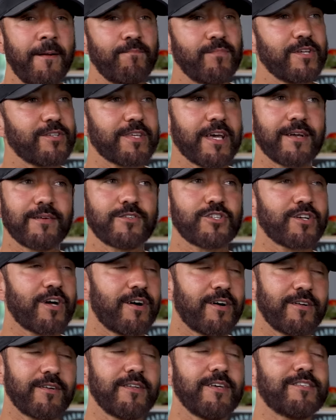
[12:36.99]
he's like,
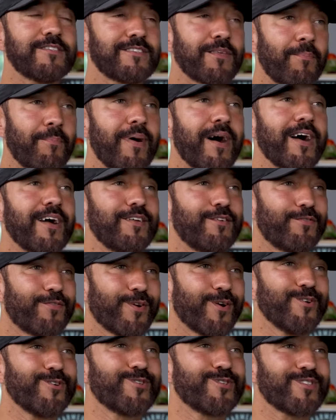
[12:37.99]
Shawn, it's the mind
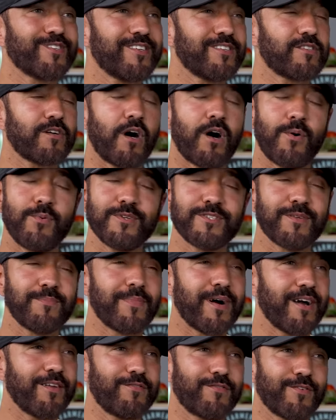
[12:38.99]
first. It's always the mind